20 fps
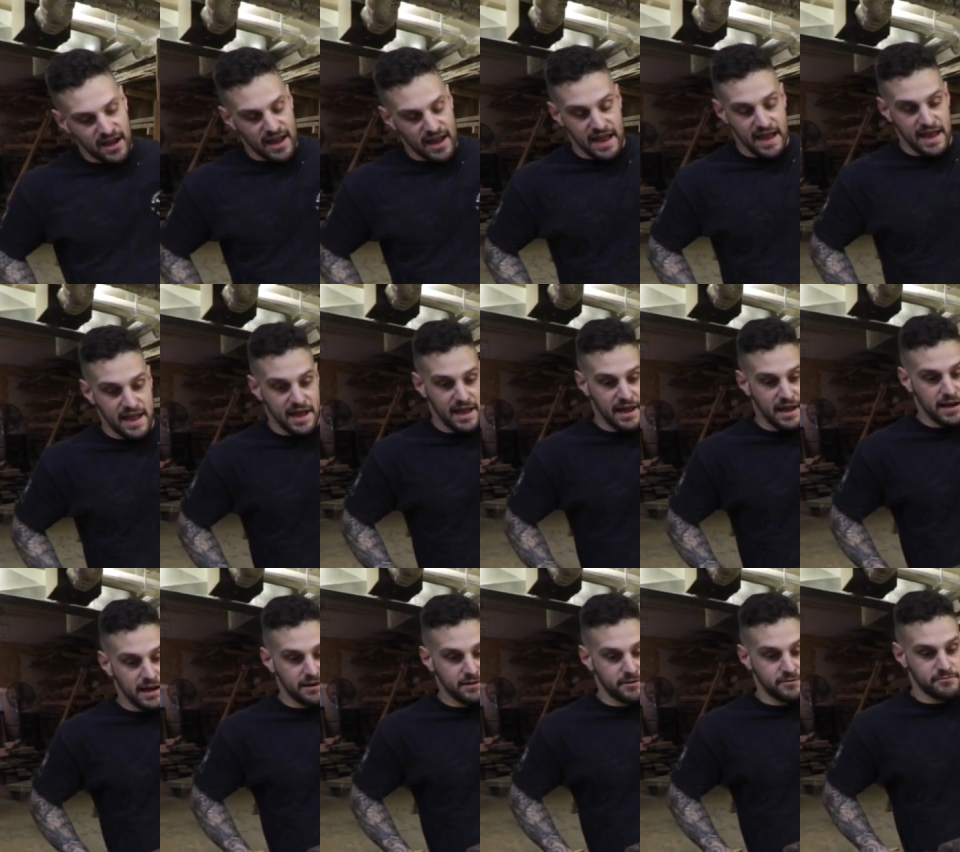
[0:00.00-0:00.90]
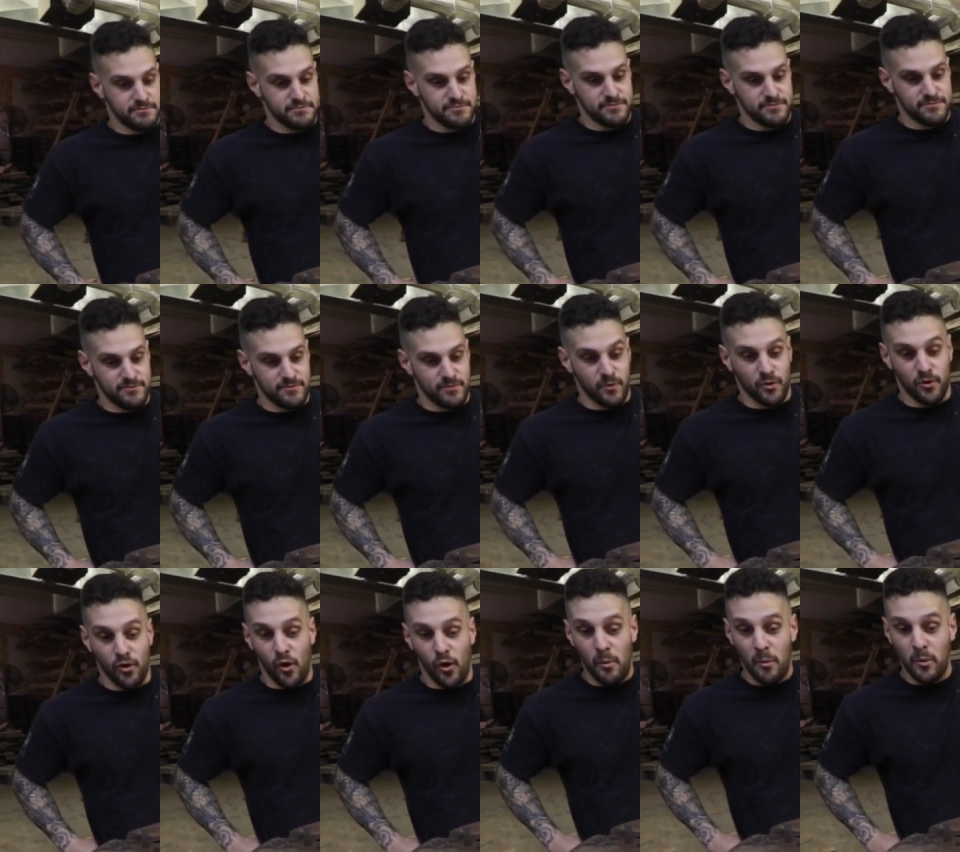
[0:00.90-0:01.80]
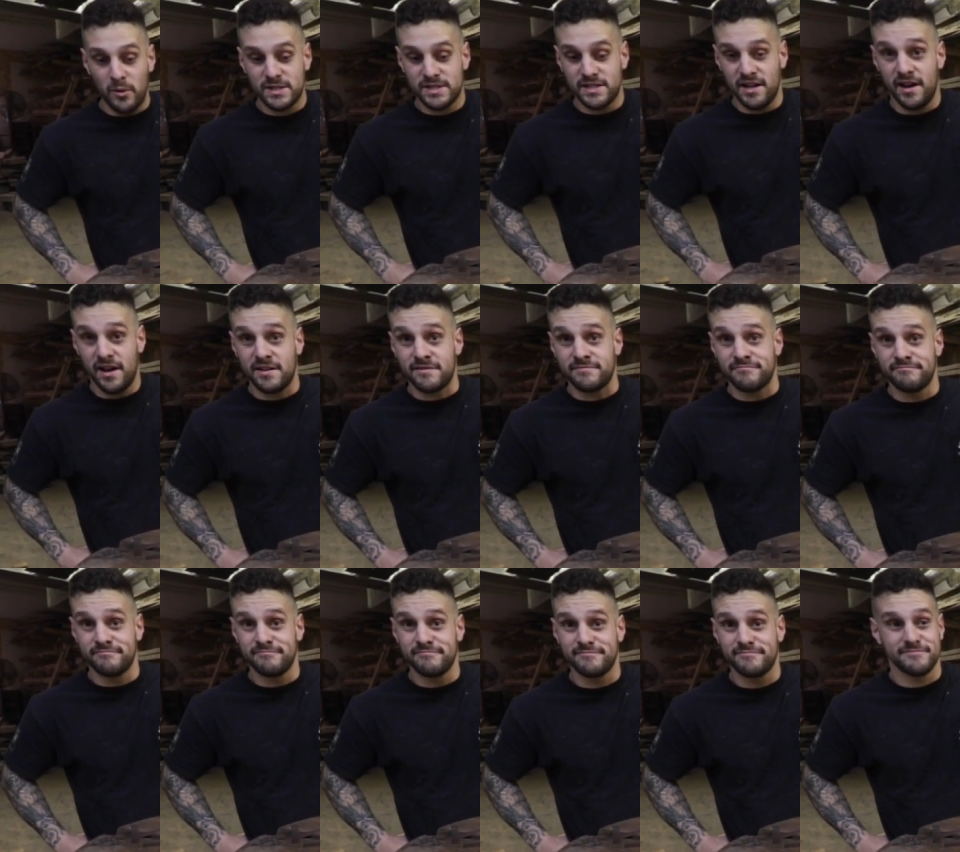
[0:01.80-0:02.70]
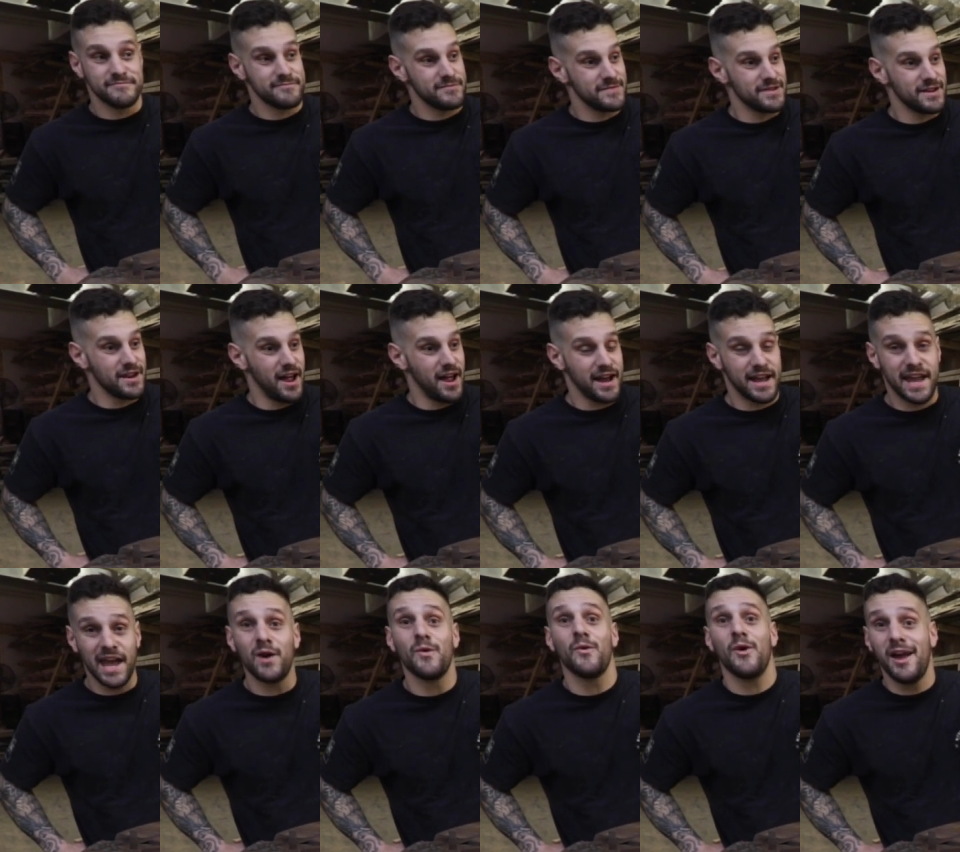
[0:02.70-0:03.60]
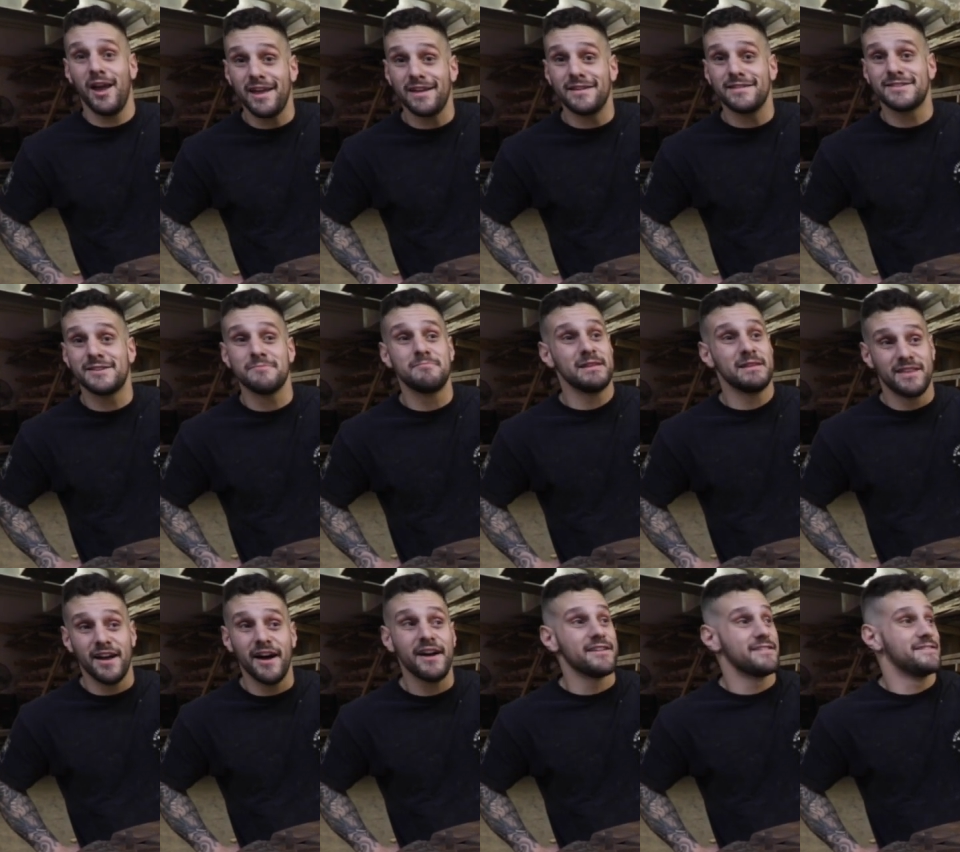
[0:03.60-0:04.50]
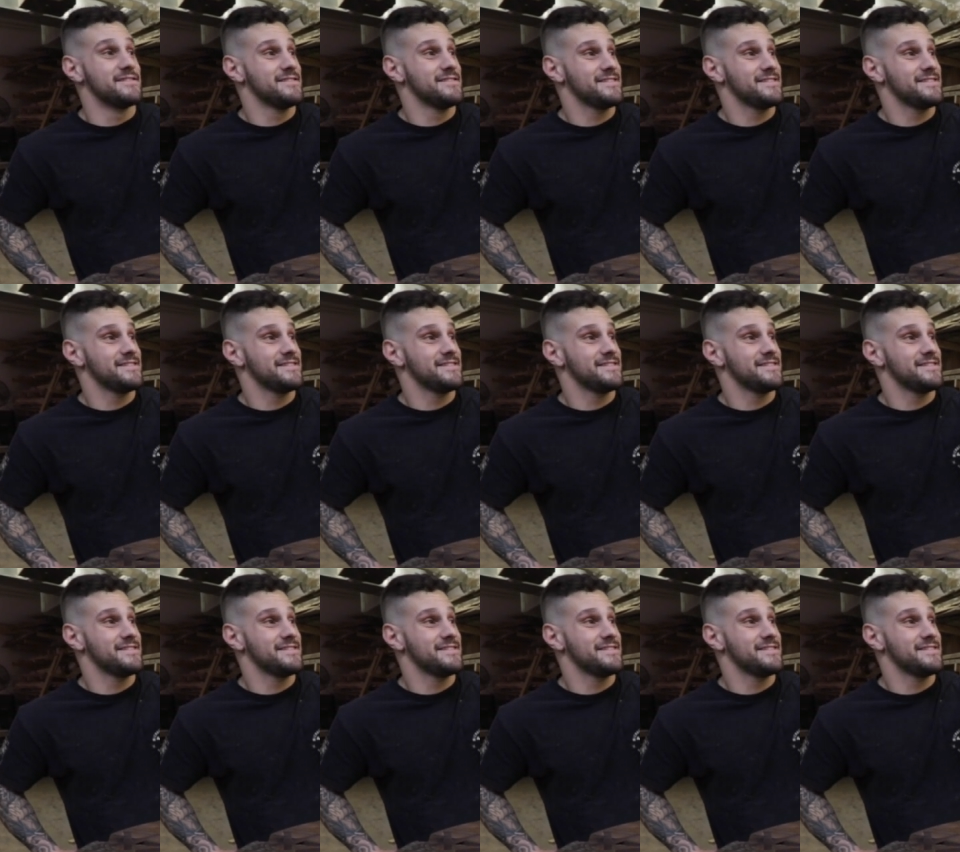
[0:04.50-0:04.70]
and we're almost done. I can't wait to be done.